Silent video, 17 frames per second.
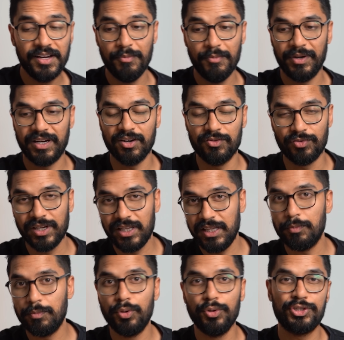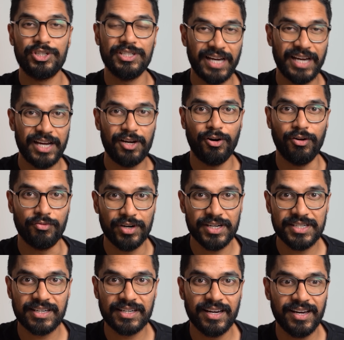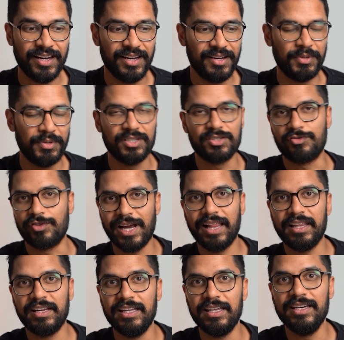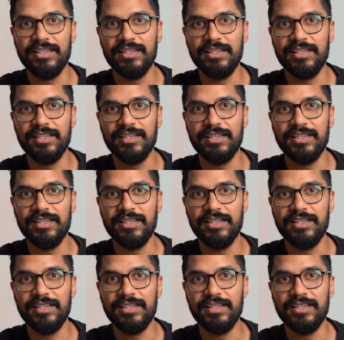but can really push and take on risk. Because reality